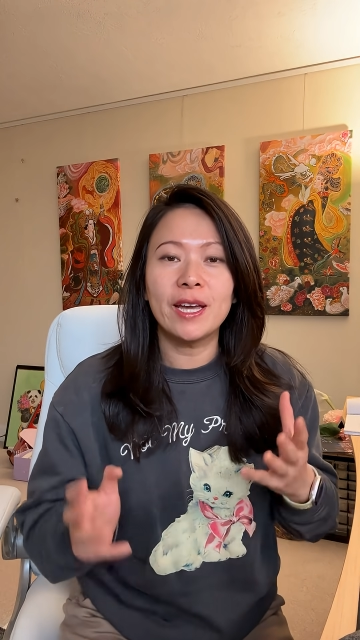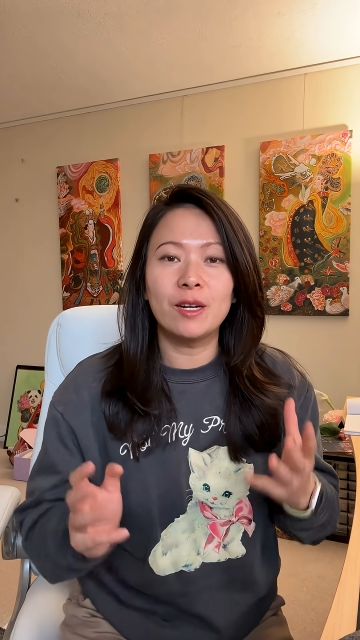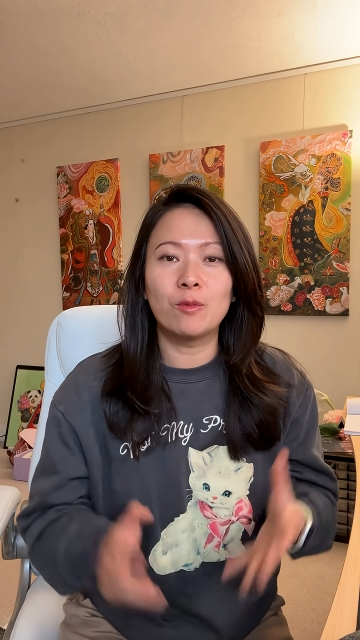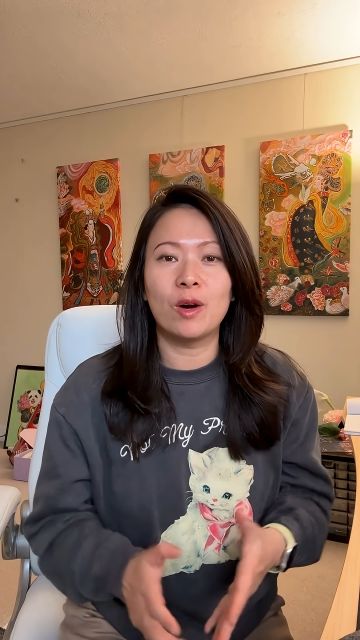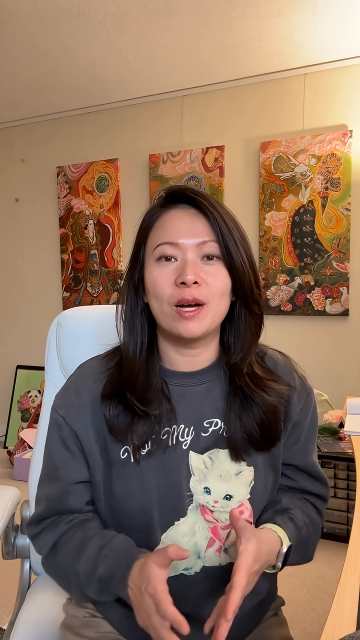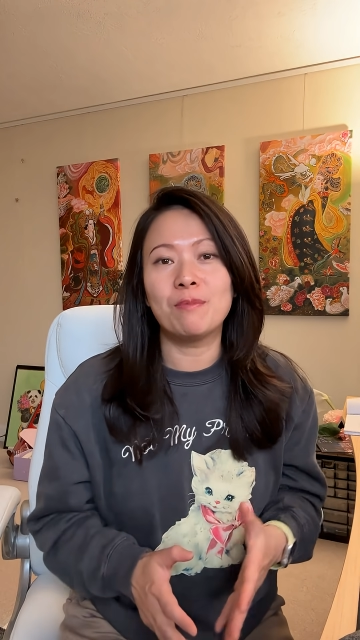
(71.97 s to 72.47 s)

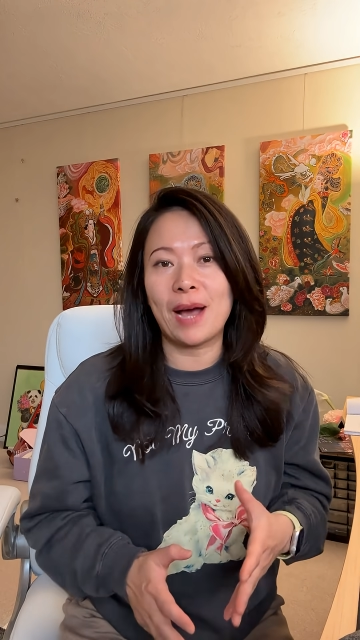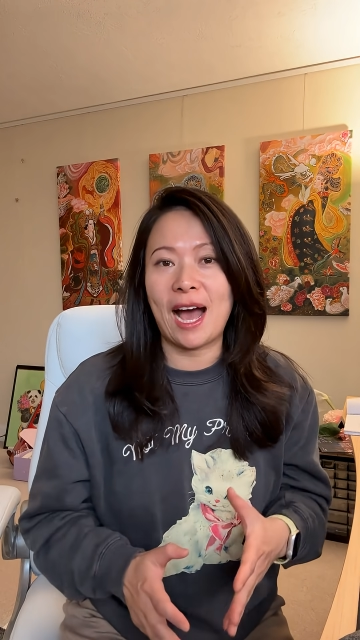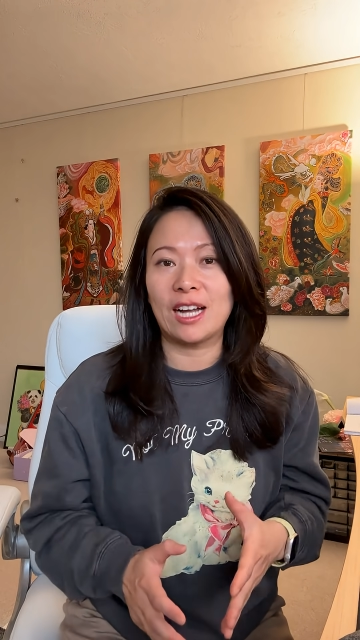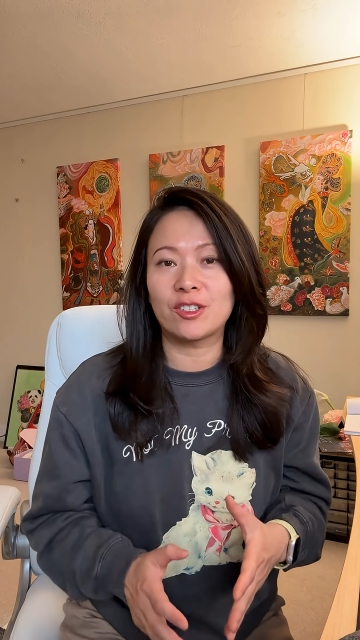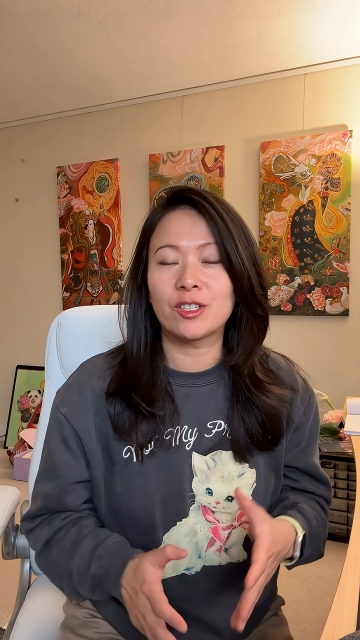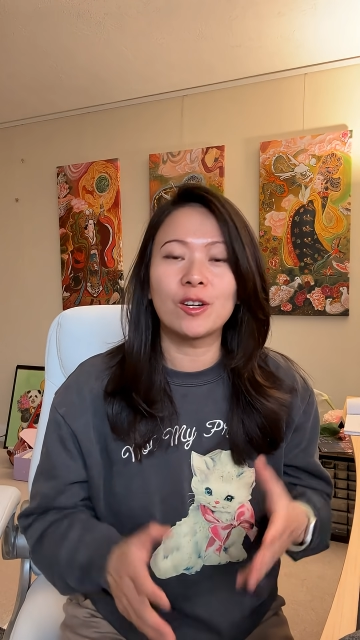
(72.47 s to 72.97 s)
in one
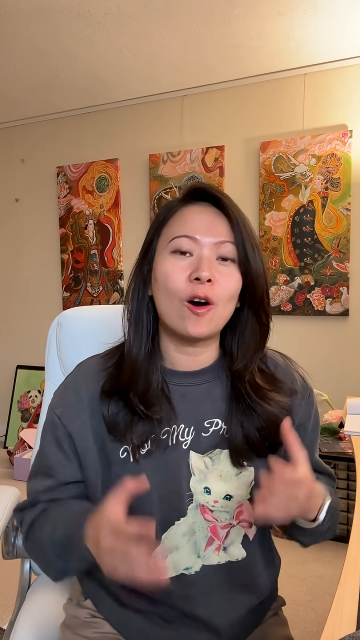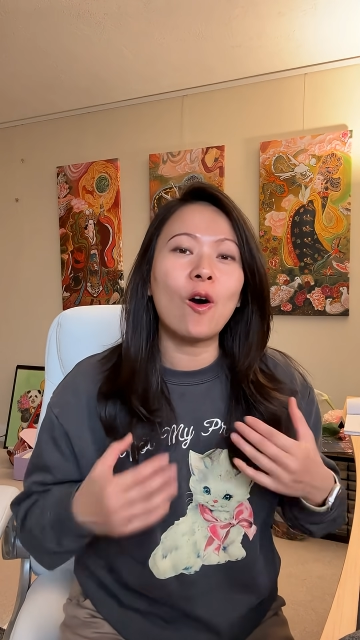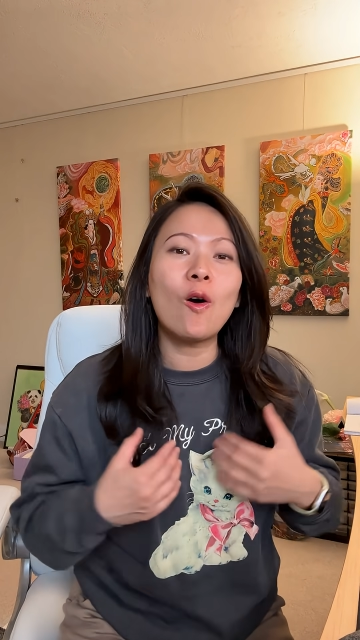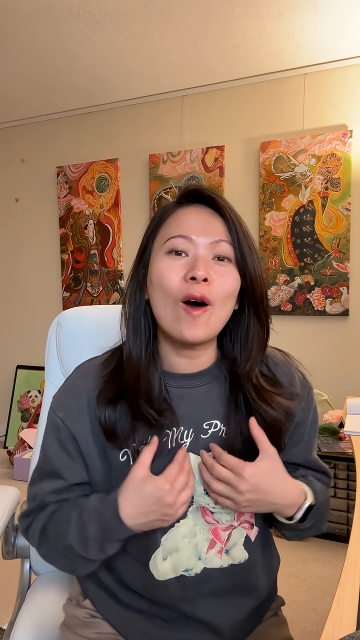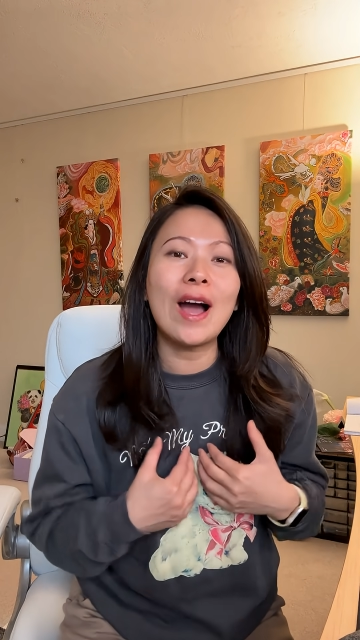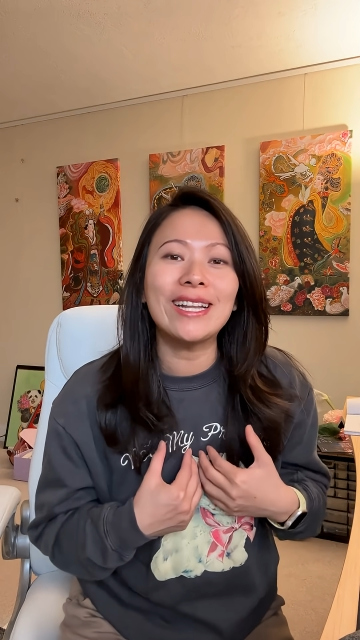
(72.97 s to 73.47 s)
batch.
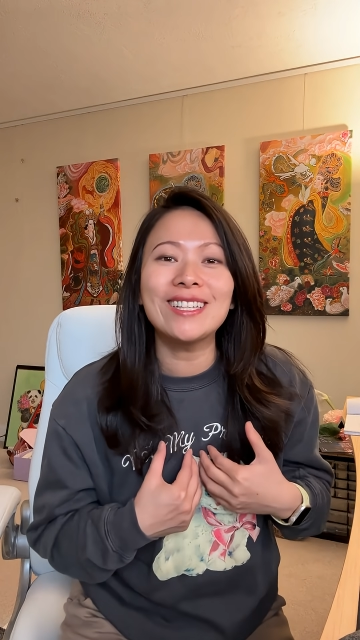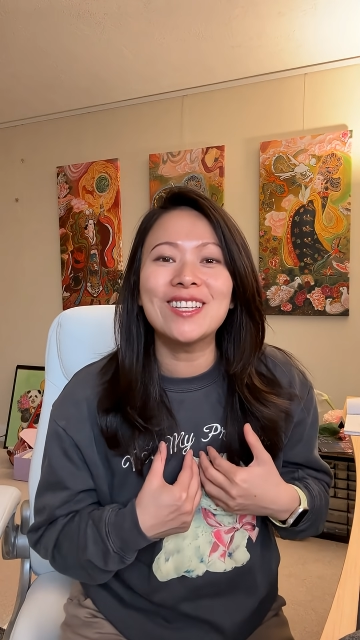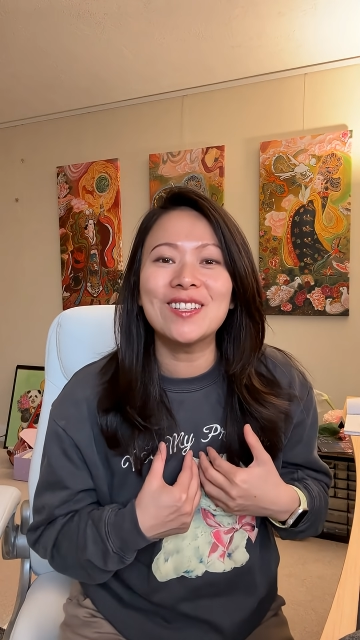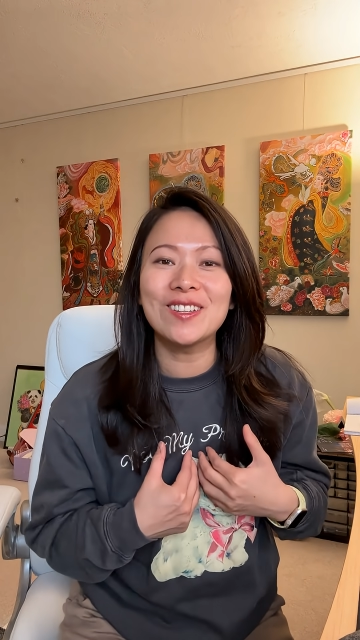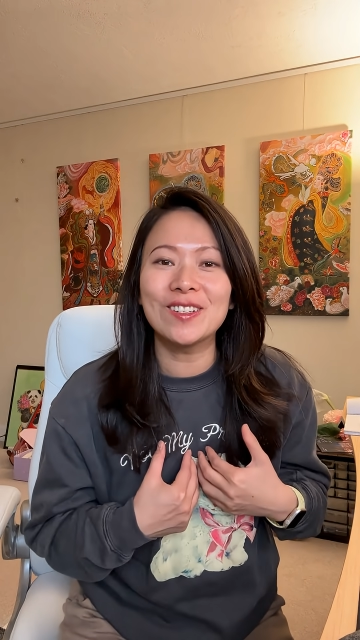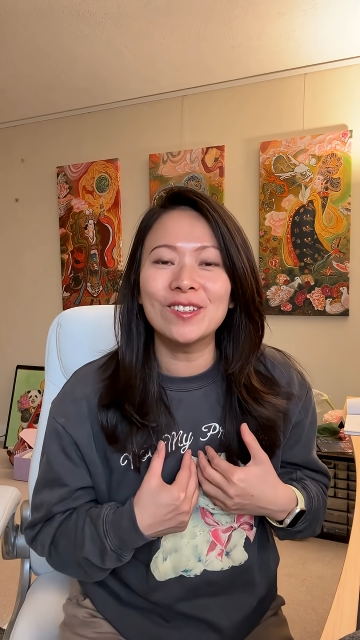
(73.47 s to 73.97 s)
All I need
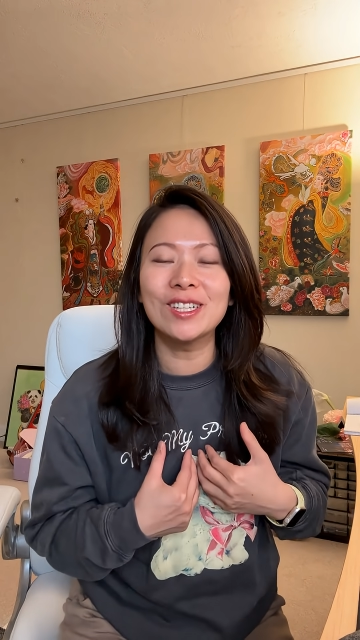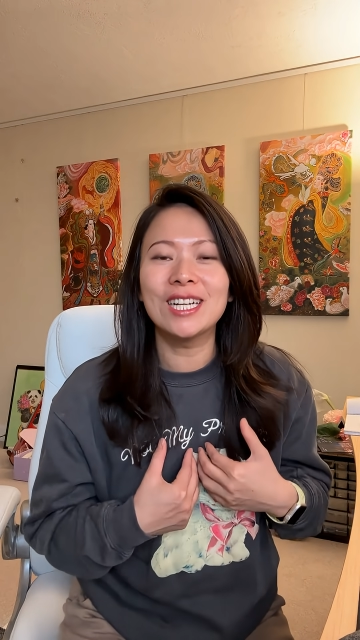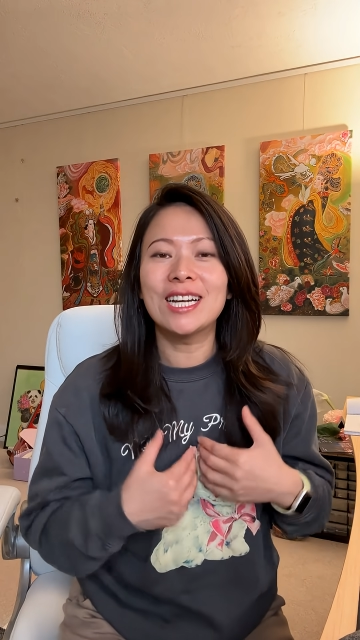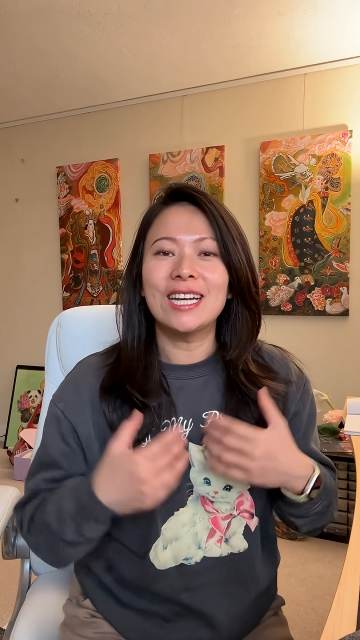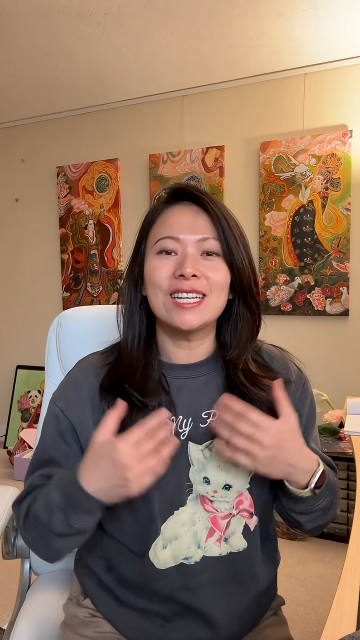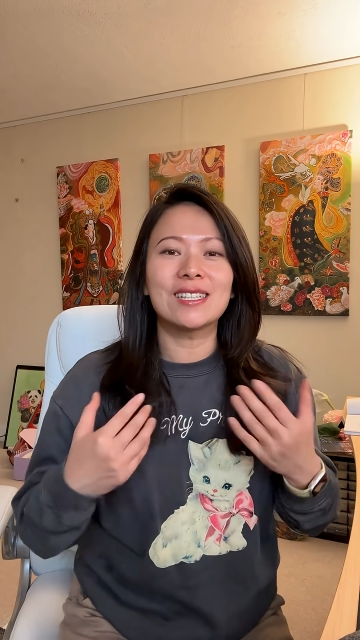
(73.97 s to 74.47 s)
to do
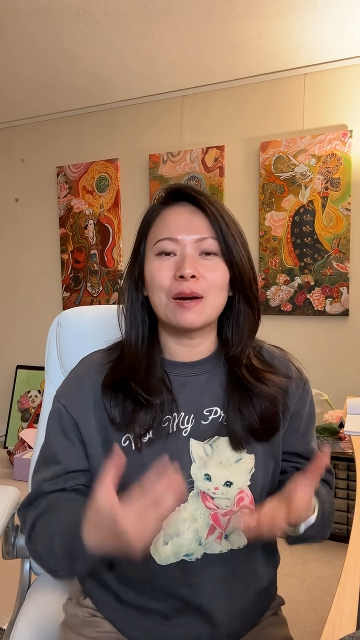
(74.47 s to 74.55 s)
is